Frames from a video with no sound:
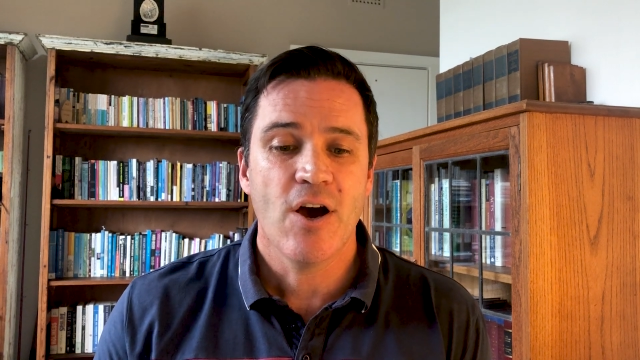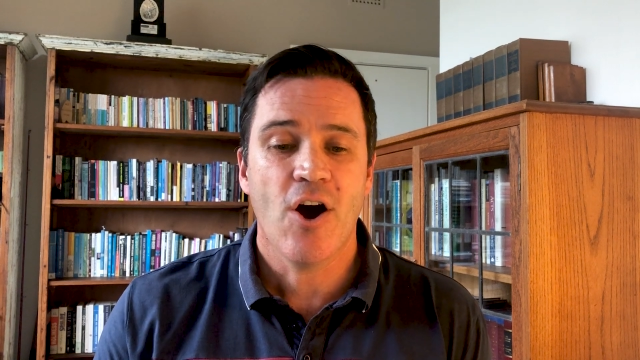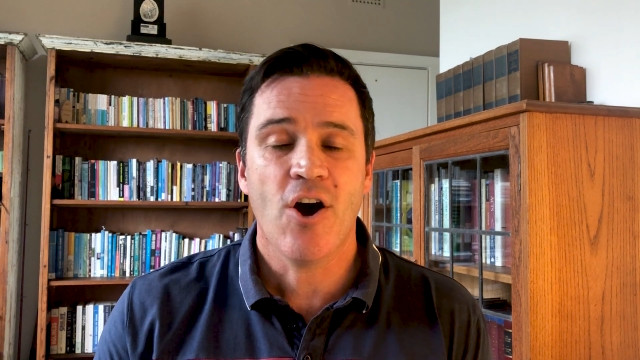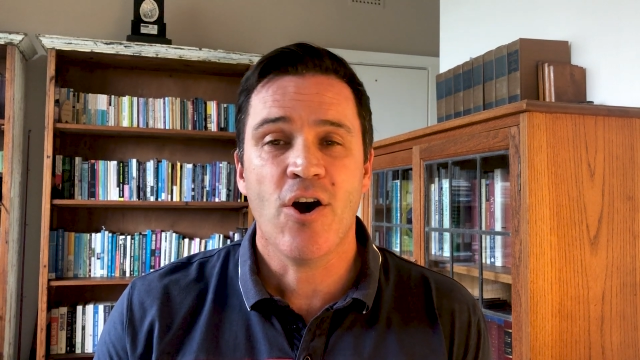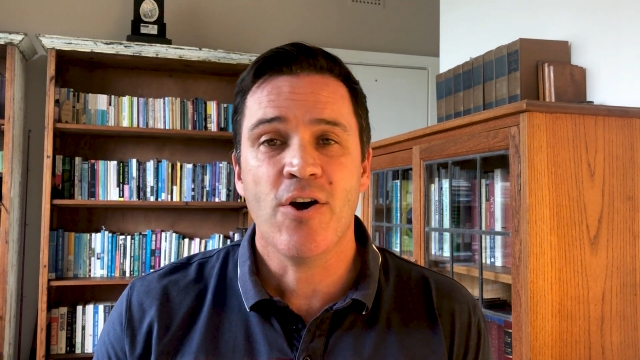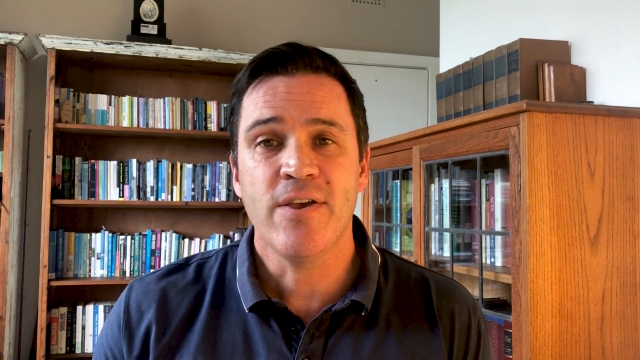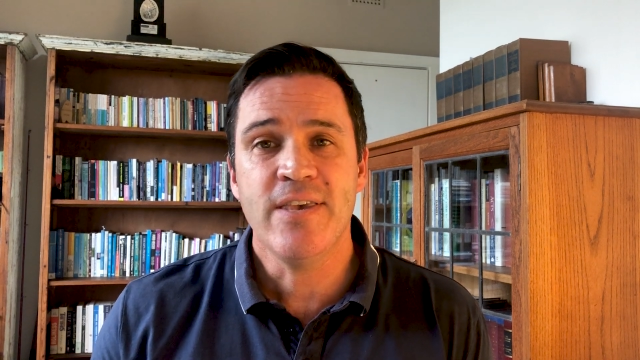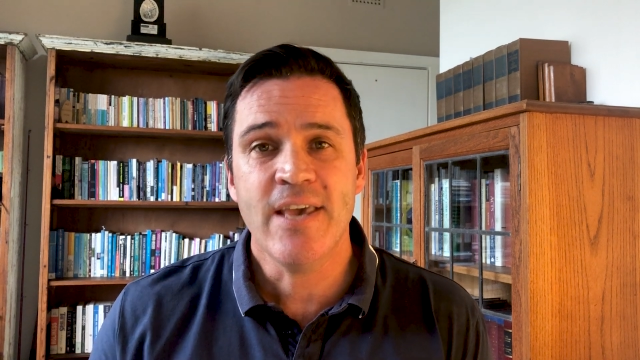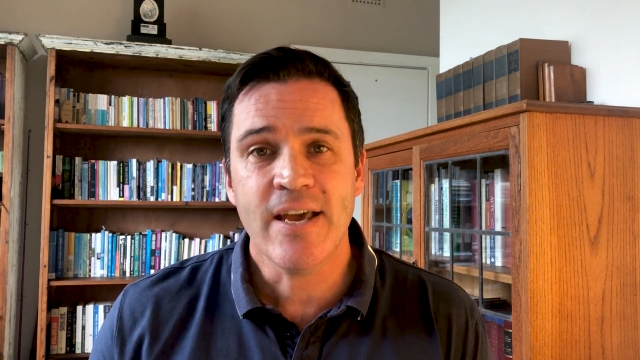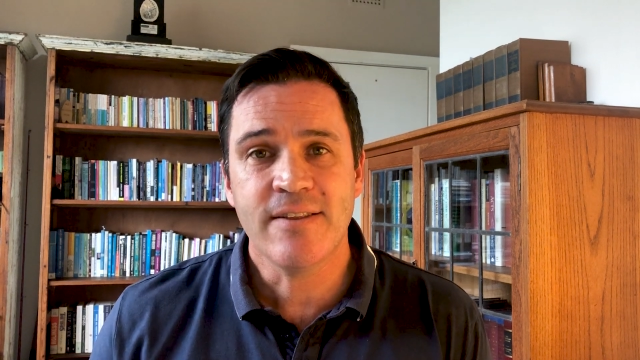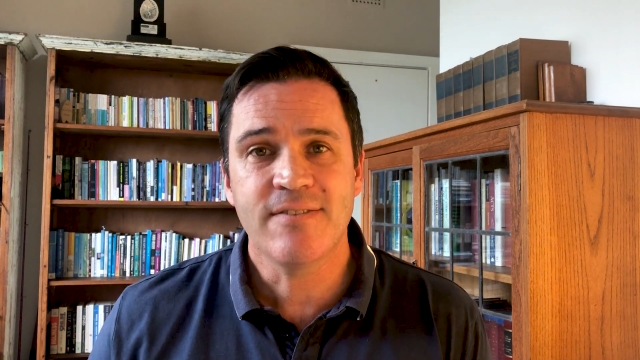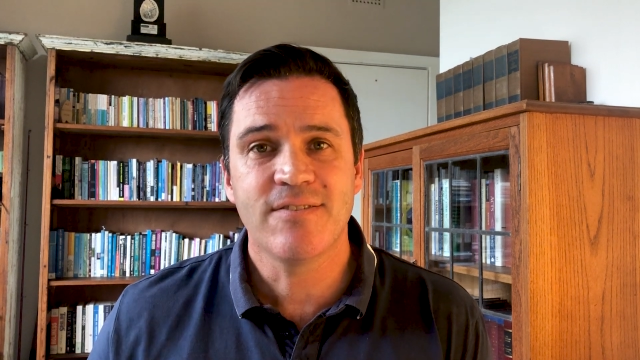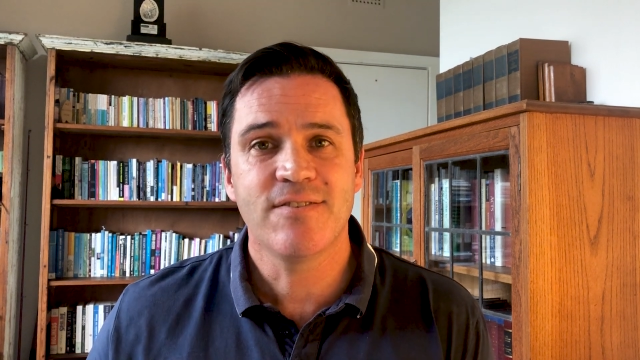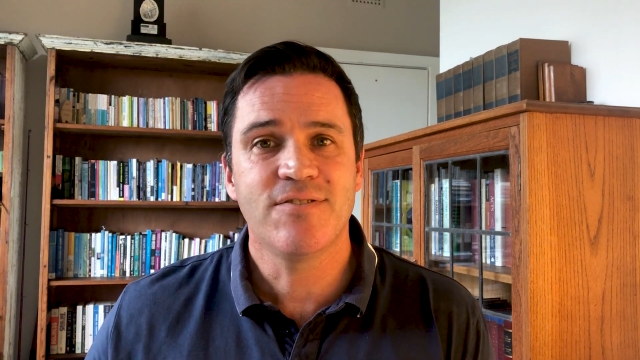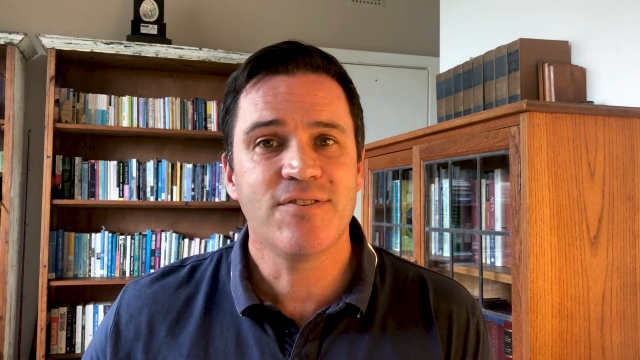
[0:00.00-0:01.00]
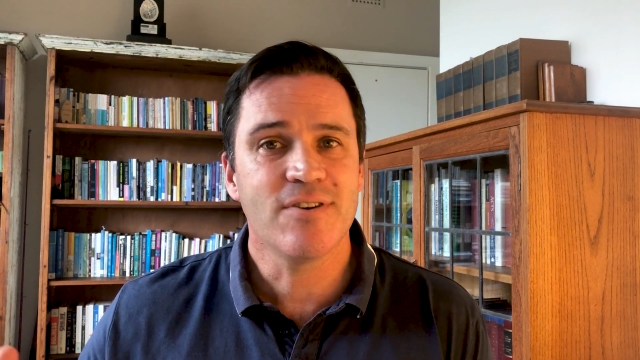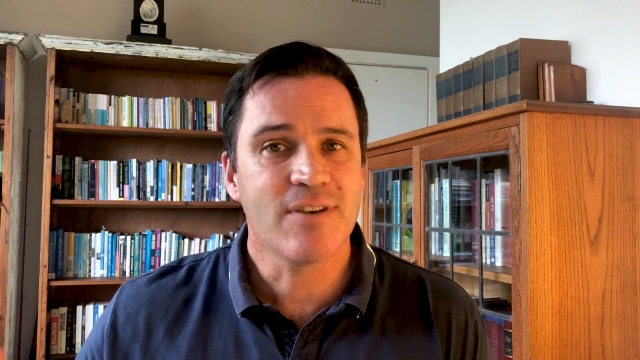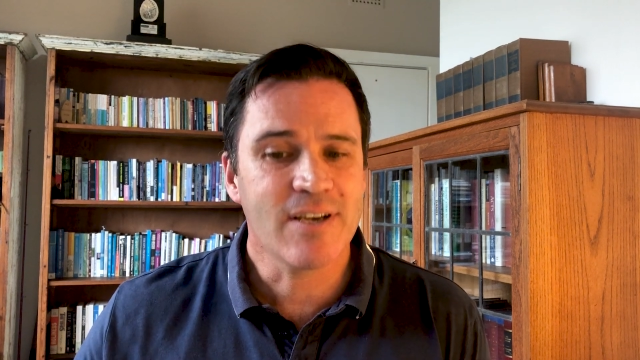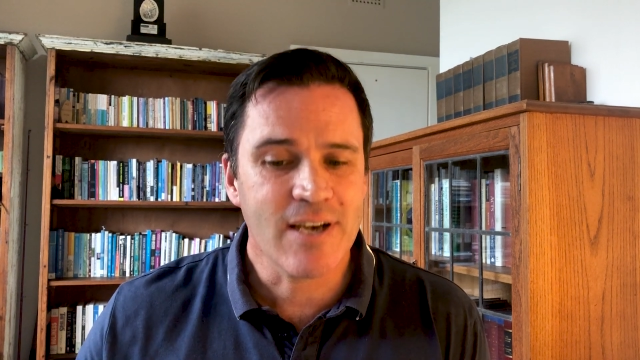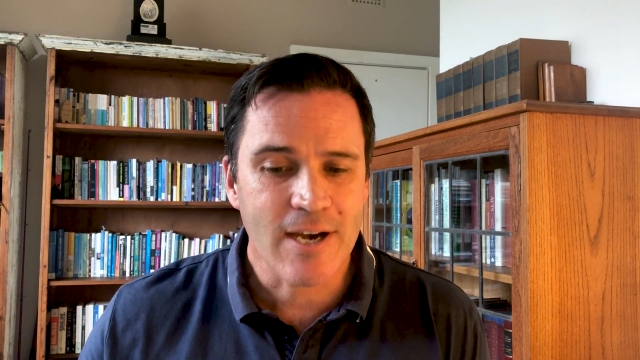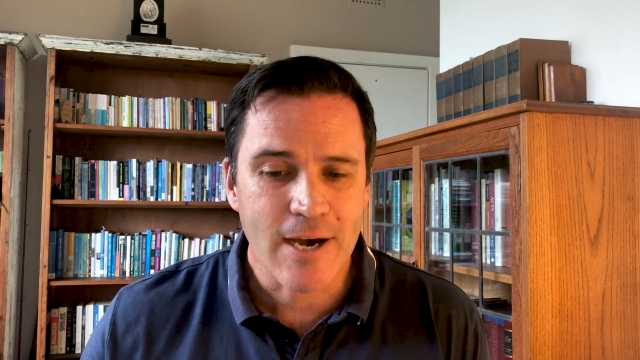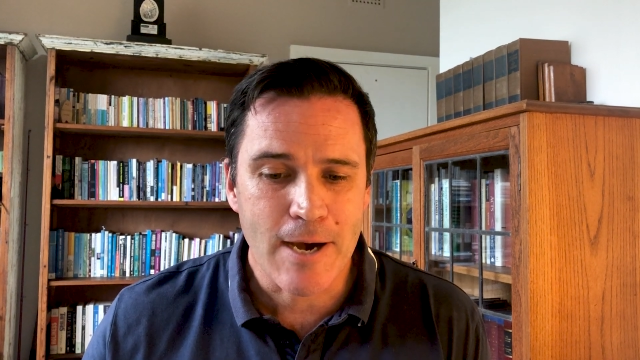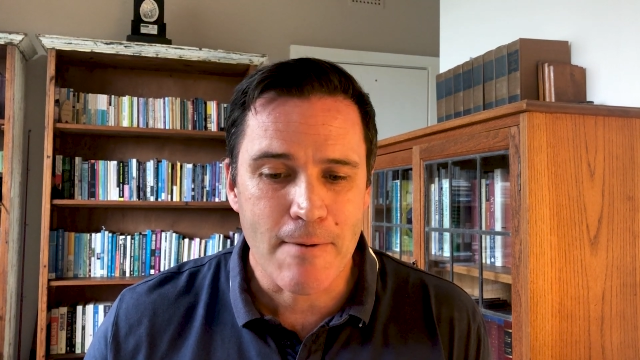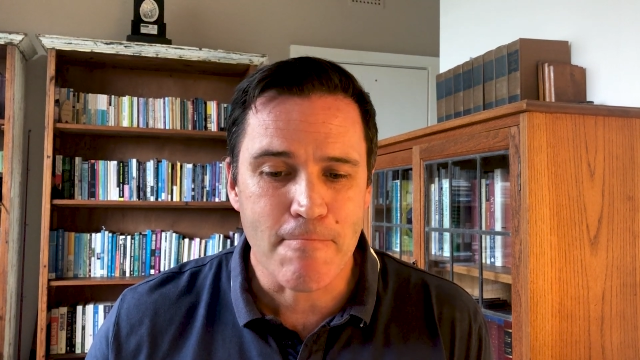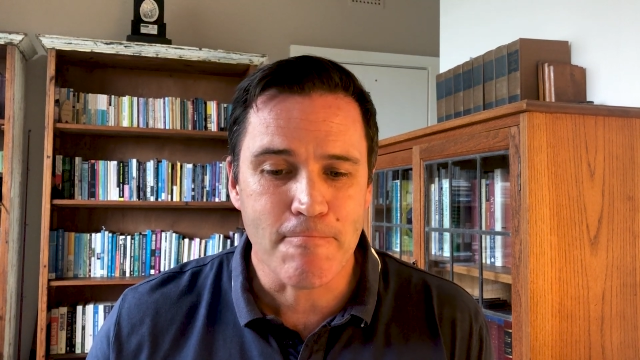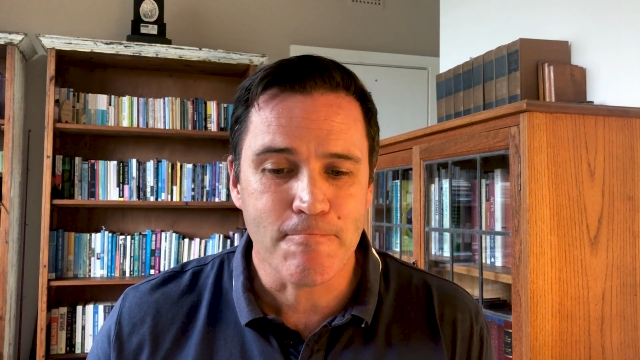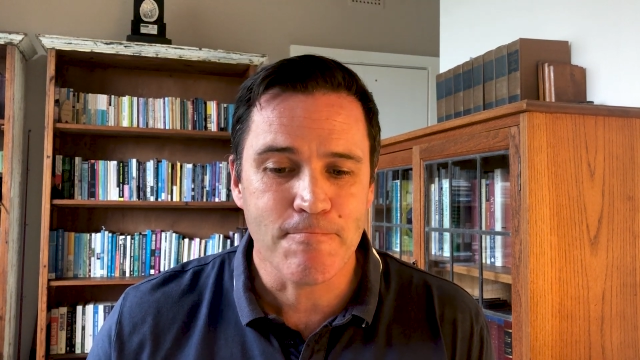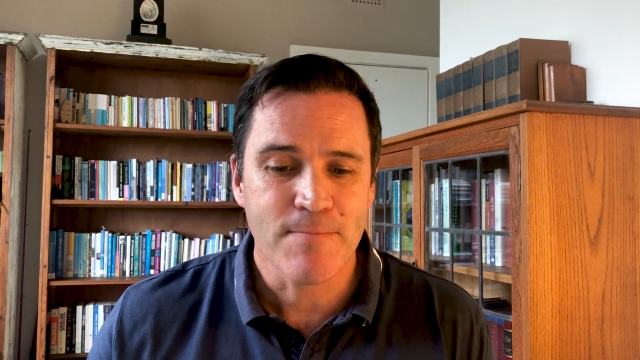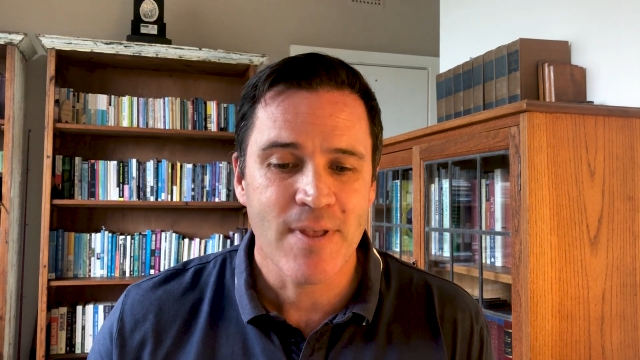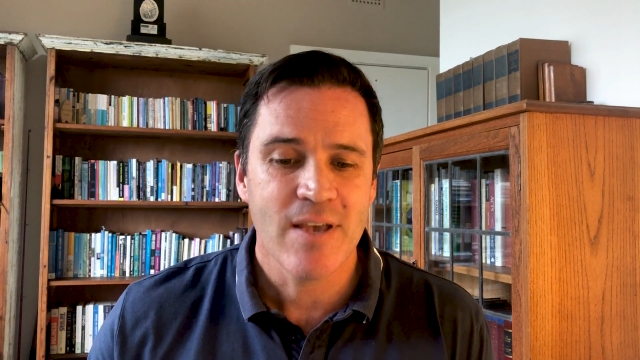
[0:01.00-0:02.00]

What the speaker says: are yet to come.